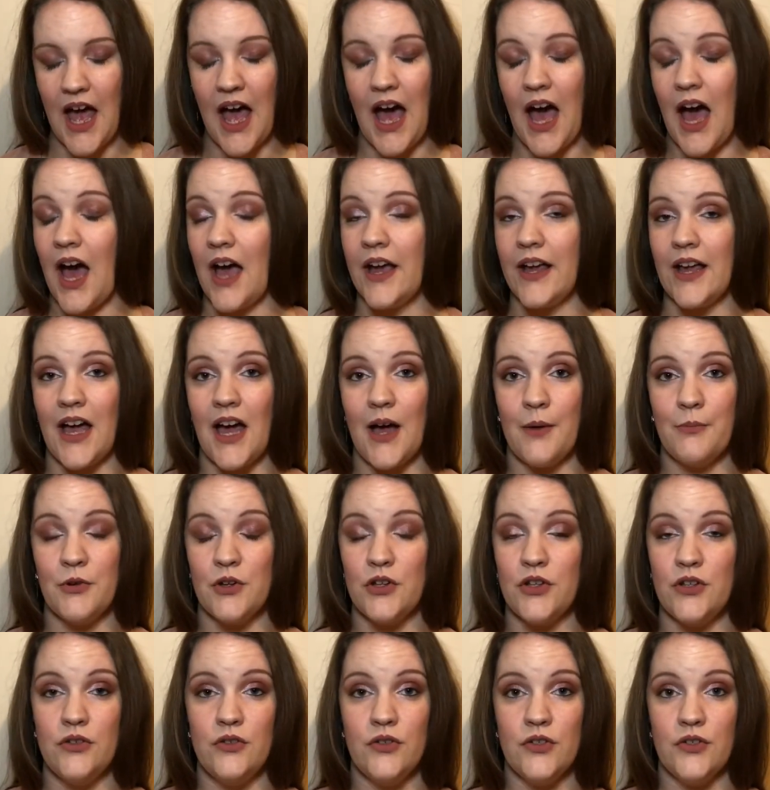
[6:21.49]
I am a
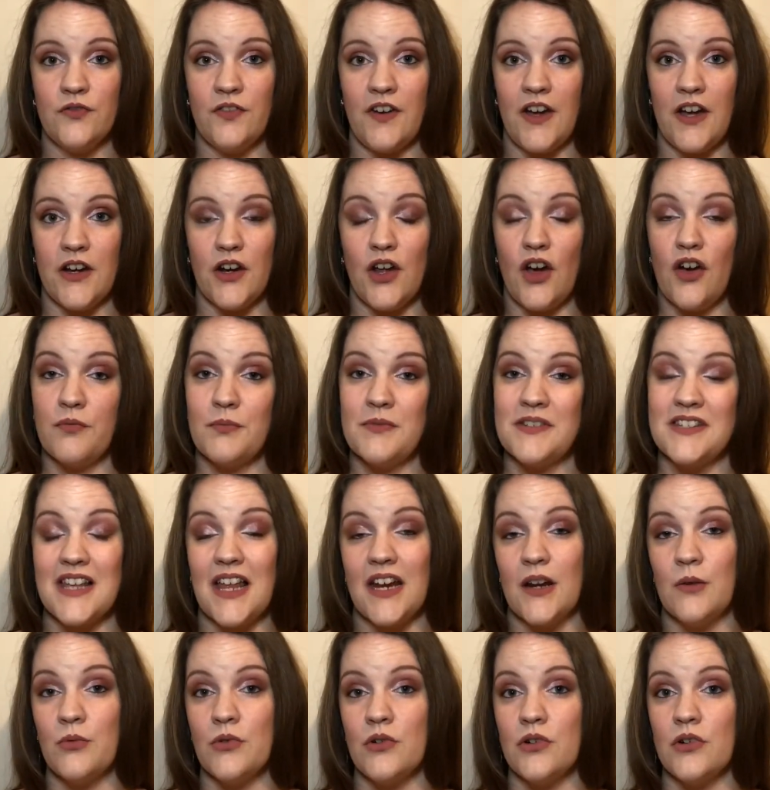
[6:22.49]
huge fan of
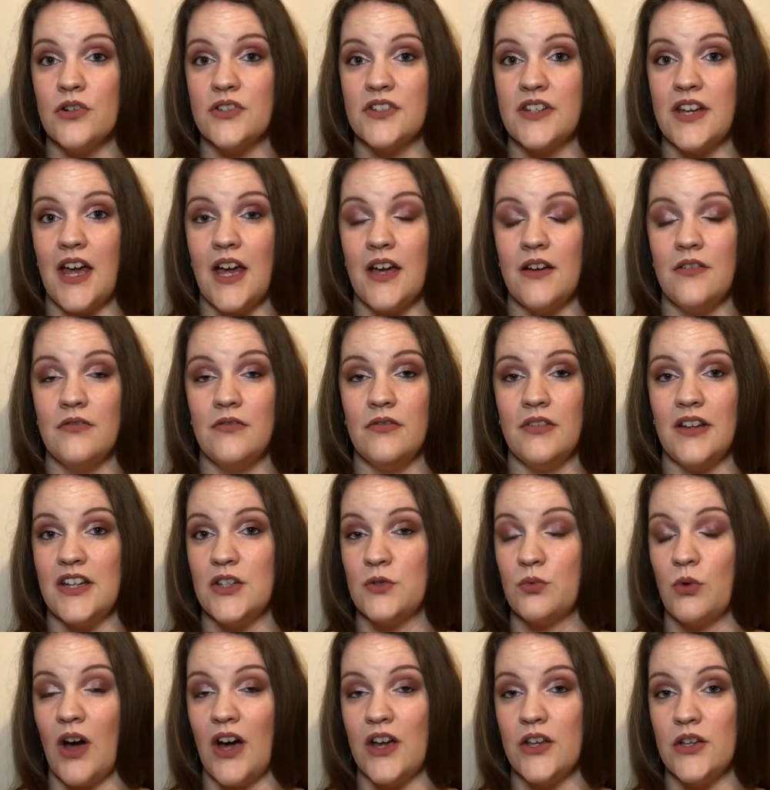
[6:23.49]
micellar water.
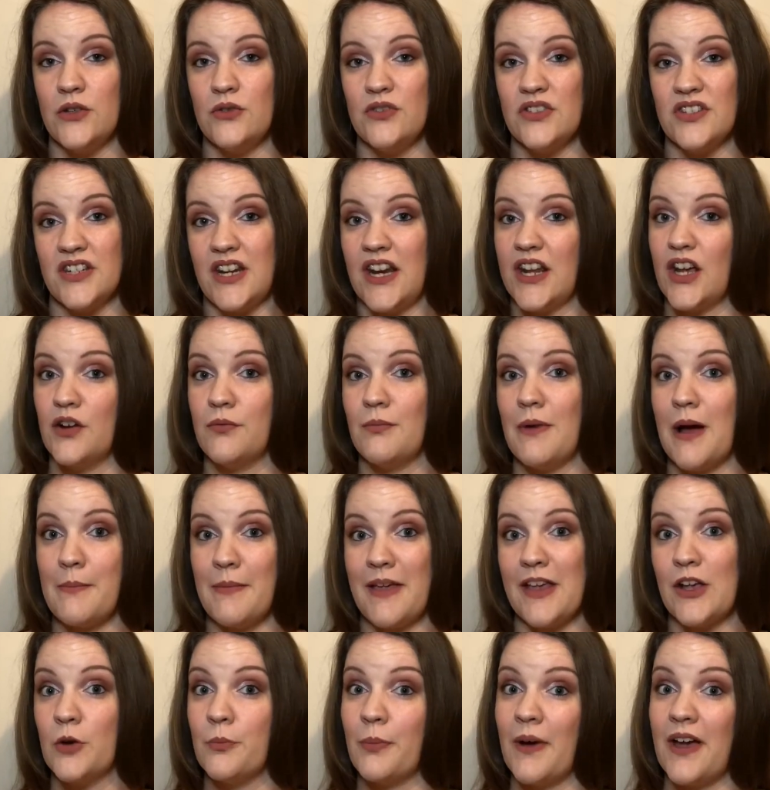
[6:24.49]
It's what I use to take off my
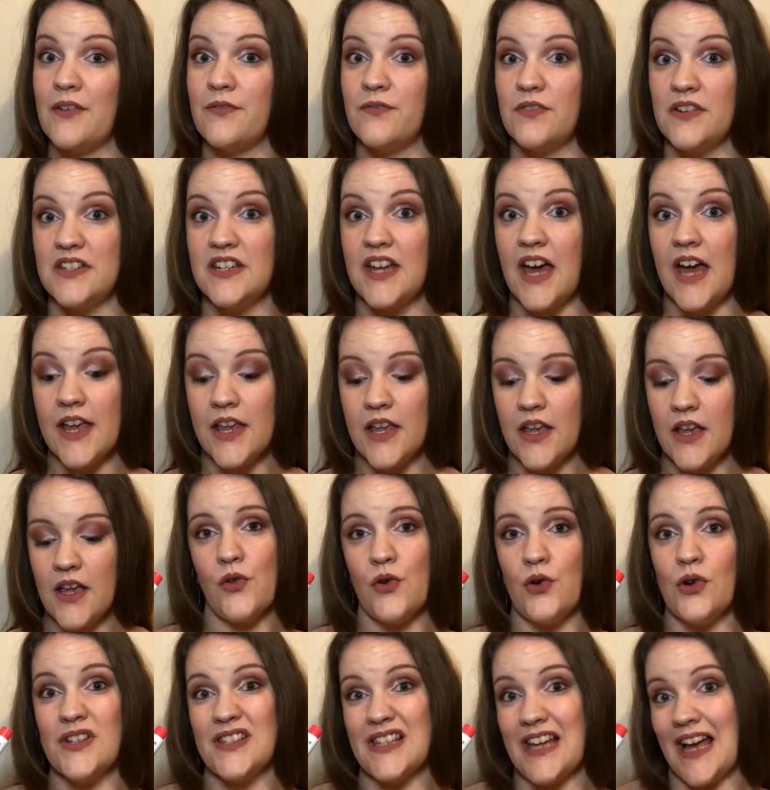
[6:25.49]
makeup every day. I
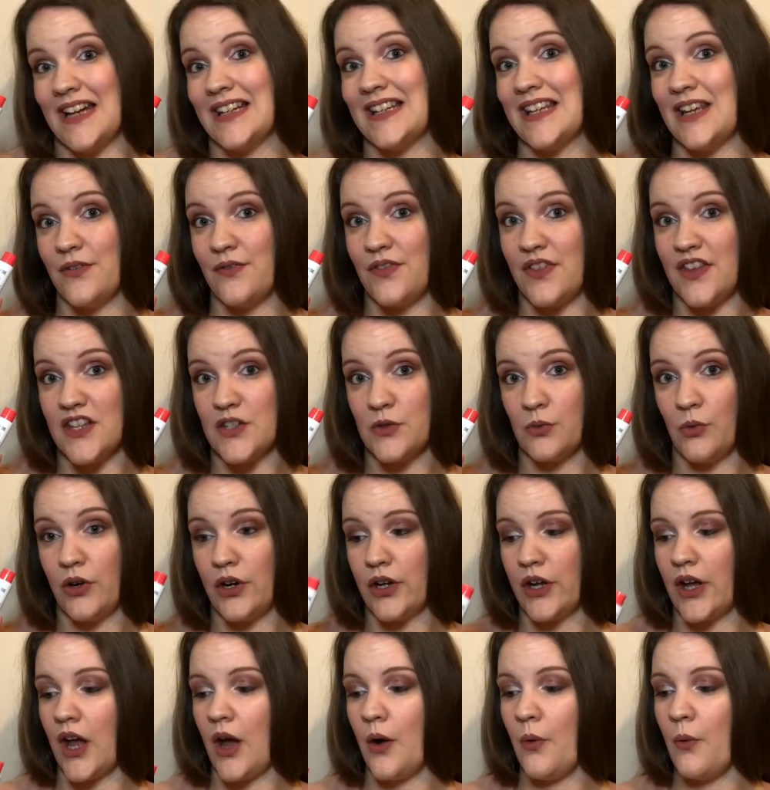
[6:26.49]
thought I'd give this one
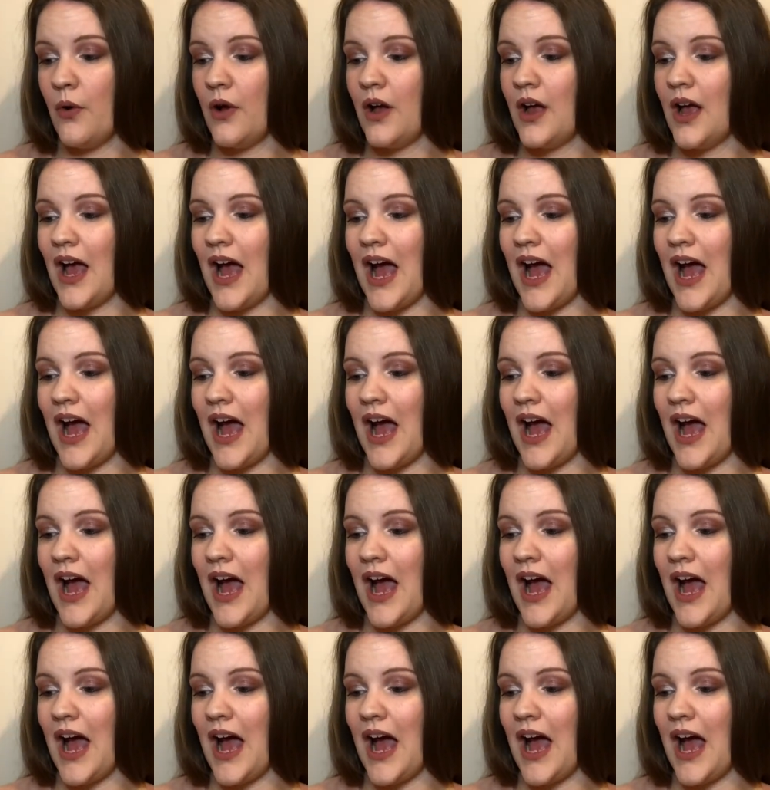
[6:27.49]
a go.